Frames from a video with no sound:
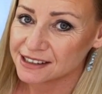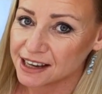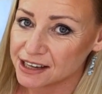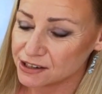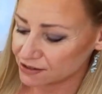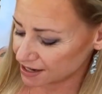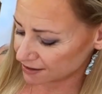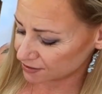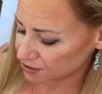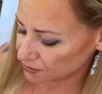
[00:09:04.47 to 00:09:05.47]
And you're
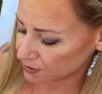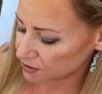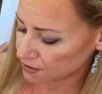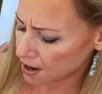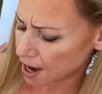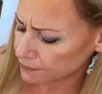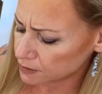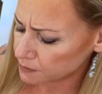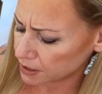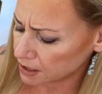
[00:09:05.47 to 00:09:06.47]
allowed to do it. You don't have to
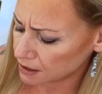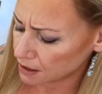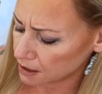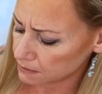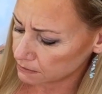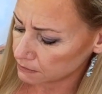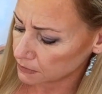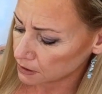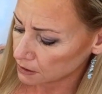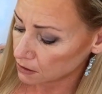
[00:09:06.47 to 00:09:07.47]
be um,
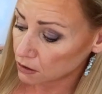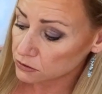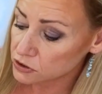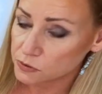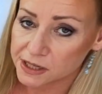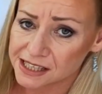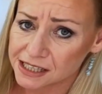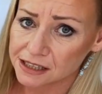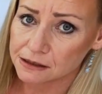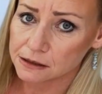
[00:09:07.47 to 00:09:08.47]

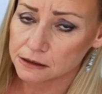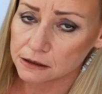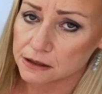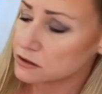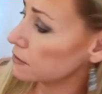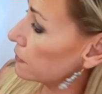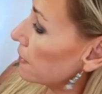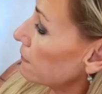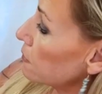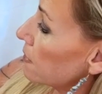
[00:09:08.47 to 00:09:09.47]
altruistic, and, and it's not for
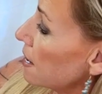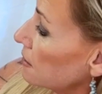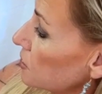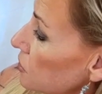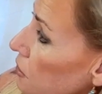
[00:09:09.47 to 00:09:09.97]
everyone else. You're